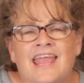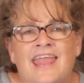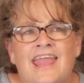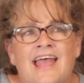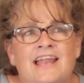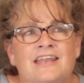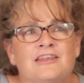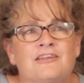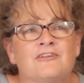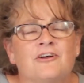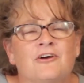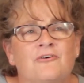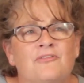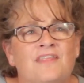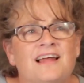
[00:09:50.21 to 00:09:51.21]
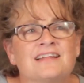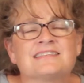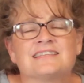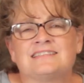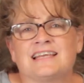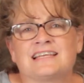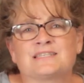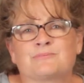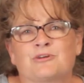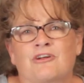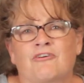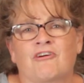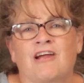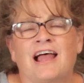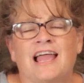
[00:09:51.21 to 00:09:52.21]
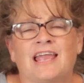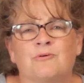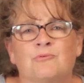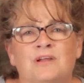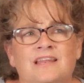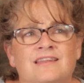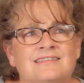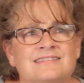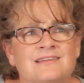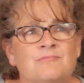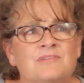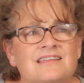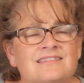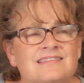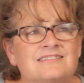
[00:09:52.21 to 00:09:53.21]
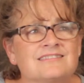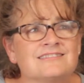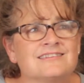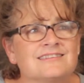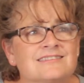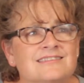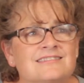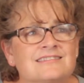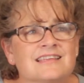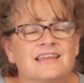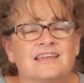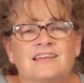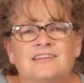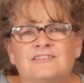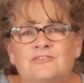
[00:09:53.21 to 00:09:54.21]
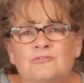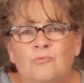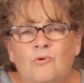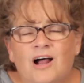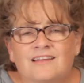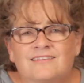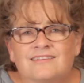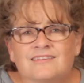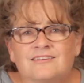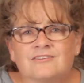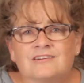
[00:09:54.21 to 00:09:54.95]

And you know, that's a desperate cry when somebody says, Jesus, do you want to?